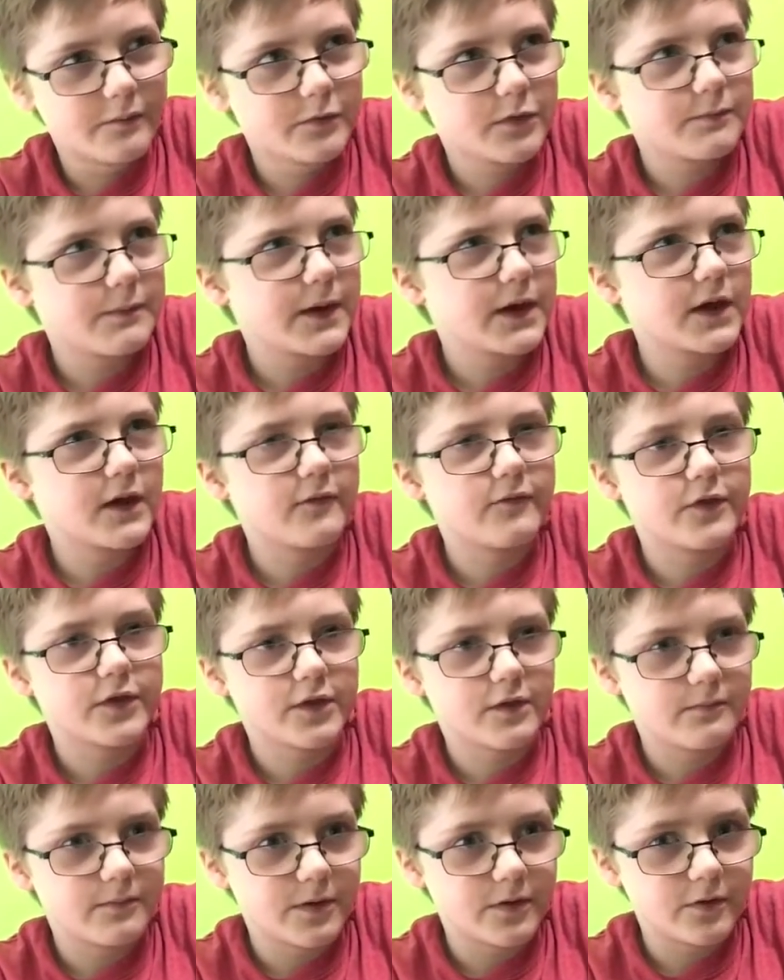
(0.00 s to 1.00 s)
speaking of
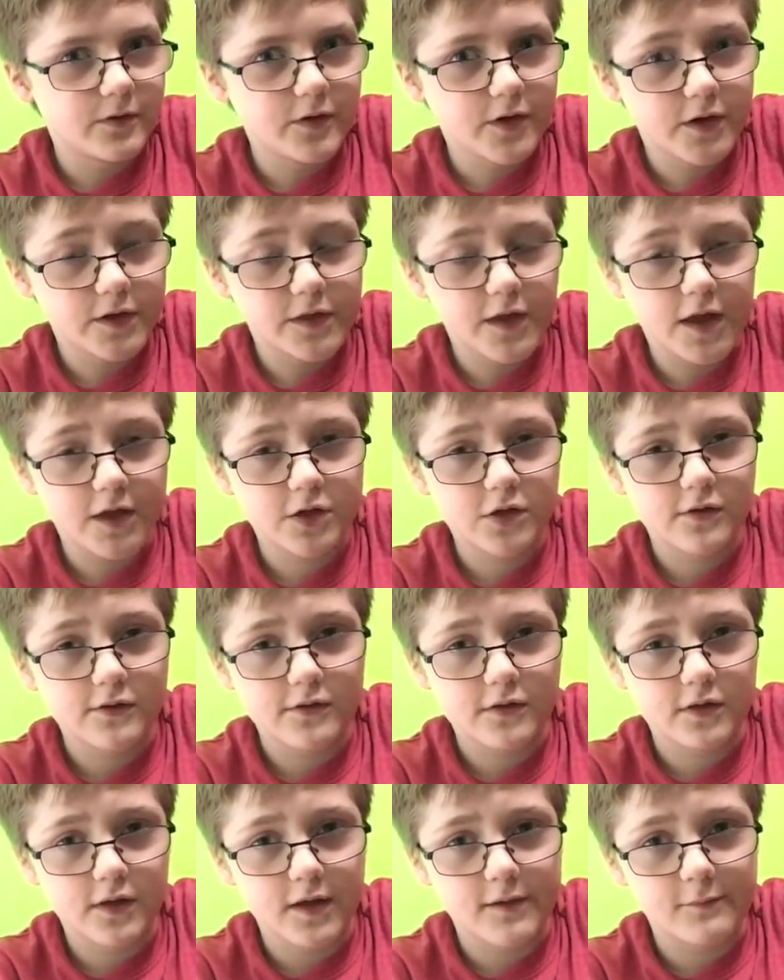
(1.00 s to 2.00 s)
this computer, it's actually
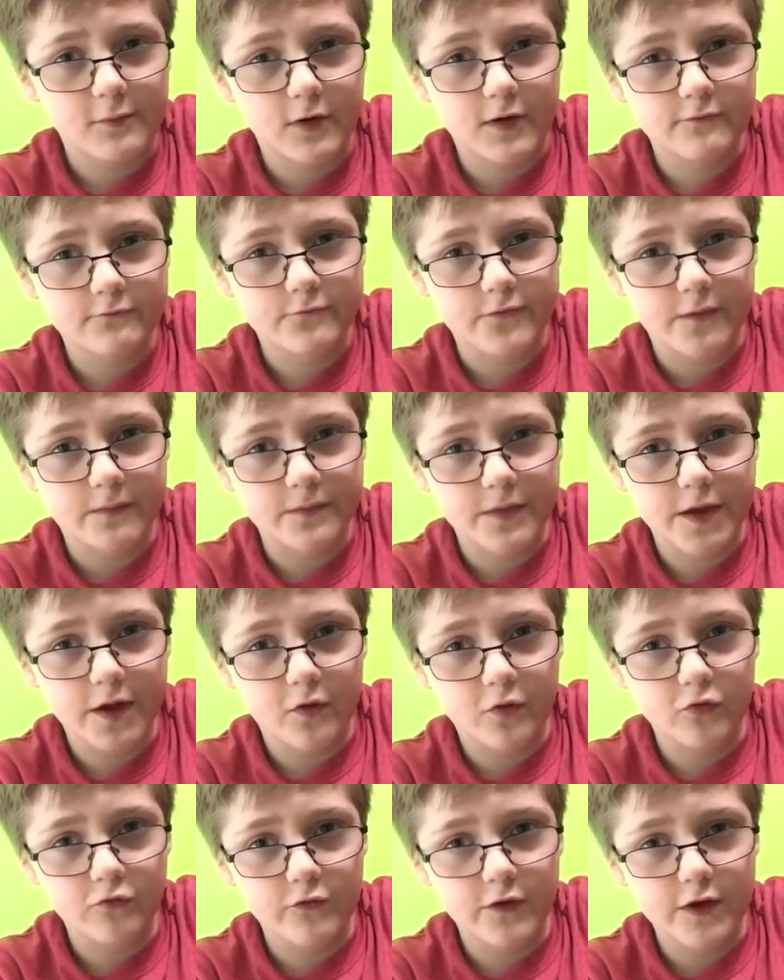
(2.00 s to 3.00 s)
the same one from the old